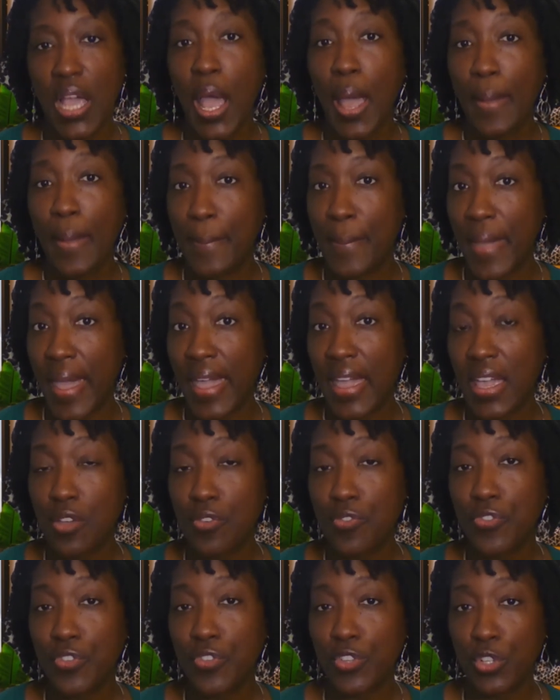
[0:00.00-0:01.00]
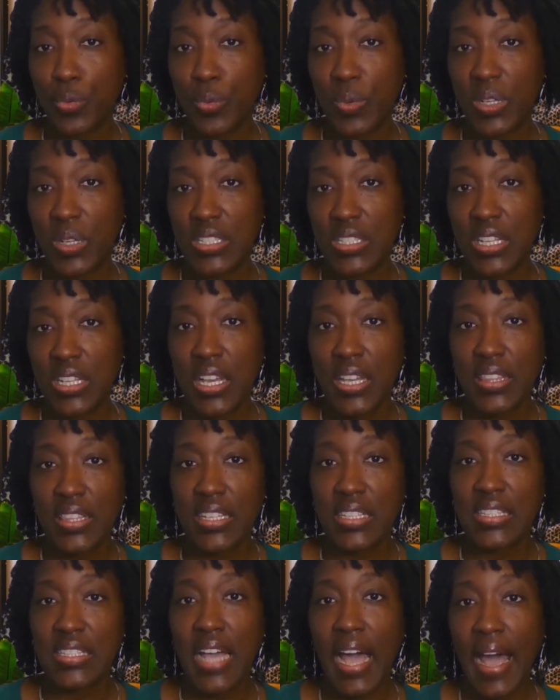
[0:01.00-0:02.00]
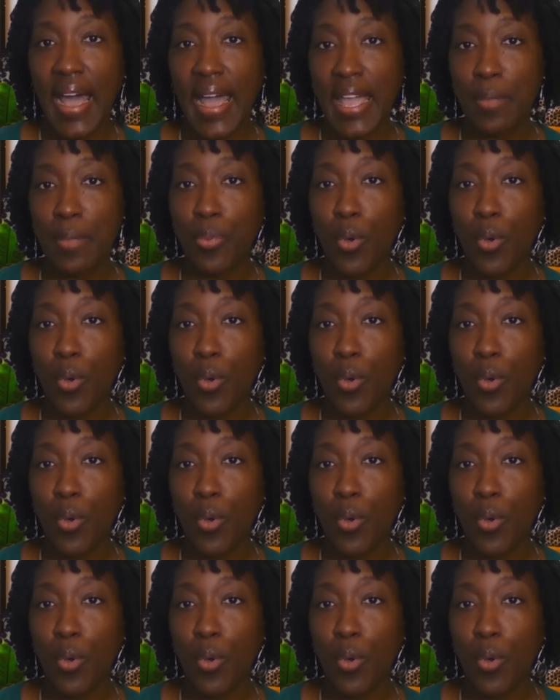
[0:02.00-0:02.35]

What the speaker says: may influence the type